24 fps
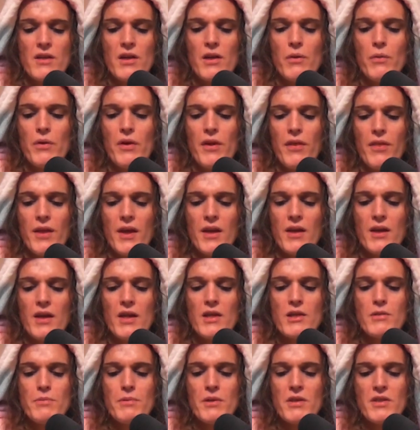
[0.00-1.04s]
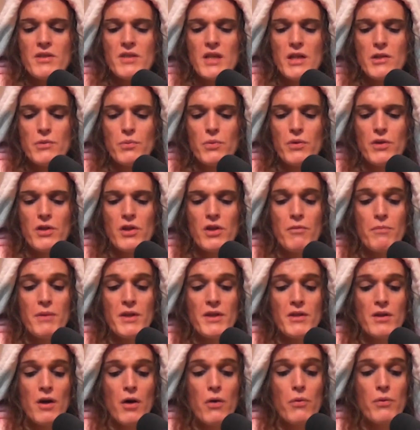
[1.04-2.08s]
only what you think it is because that's what you've
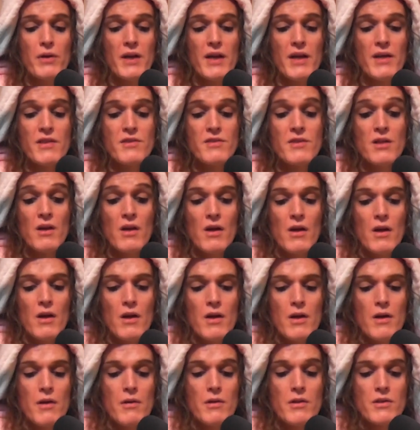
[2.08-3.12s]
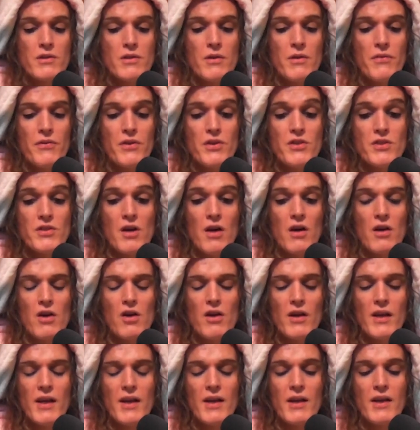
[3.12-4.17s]
been told it is. So if you start
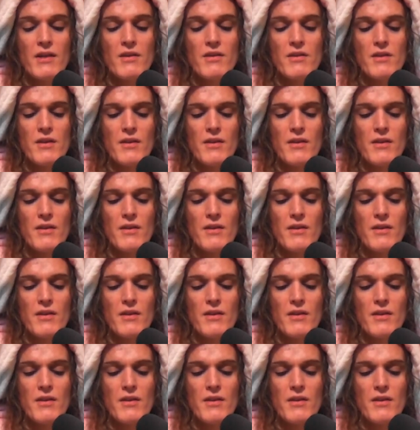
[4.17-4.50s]
looking and